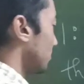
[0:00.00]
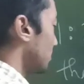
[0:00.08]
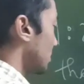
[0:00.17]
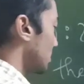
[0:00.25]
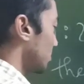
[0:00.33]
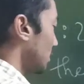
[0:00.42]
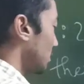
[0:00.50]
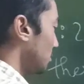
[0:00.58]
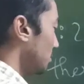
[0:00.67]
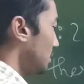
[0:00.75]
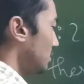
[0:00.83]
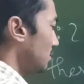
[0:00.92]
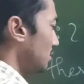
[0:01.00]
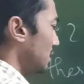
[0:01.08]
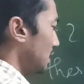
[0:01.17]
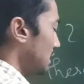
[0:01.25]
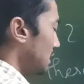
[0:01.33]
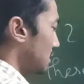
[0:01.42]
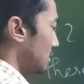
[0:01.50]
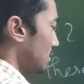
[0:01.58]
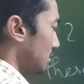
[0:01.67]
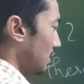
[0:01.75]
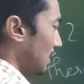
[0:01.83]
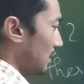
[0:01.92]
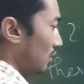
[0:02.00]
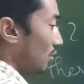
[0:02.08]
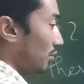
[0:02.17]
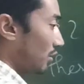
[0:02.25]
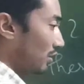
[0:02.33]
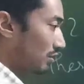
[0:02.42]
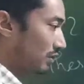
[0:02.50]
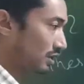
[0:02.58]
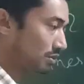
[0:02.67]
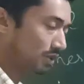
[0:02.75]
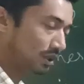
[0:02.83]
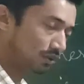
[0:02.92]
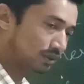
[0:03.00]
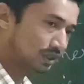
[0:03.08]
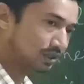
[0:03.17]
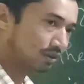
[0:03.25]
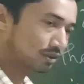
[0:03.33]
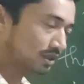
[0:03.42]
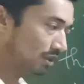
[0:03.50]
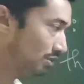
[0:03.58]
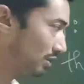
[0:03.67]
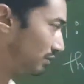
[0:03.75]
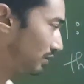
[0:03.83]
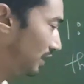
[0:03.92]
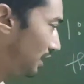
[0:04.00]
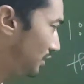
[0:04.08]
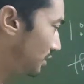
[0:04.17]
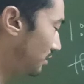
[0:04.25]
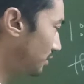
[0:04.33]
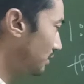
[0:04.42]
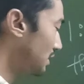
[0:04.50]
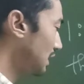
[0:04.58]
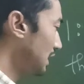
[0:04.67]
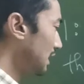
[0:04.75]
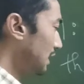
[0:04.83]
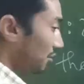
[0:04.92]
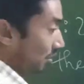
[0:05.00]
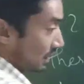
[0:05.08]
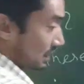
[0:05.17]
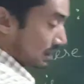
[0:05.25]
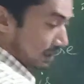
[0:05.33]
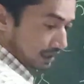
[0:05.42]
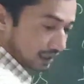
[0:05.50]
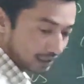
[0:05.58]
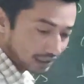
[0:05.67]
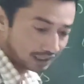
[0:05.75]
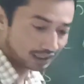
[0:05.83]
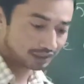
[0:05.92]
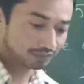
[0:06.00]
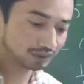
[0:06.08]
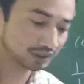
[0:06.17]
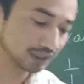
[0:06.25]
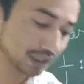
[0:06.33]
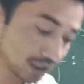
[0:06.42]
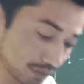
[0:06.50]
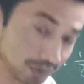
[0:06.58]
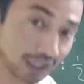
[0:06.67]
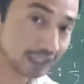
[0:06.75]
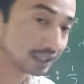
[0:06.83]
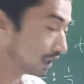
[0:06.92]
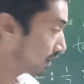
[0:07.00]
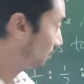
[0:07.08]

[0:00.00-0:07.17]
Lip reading: of course, what do we do is, I hope all of us we know the concept of ratios, but still then I will just explain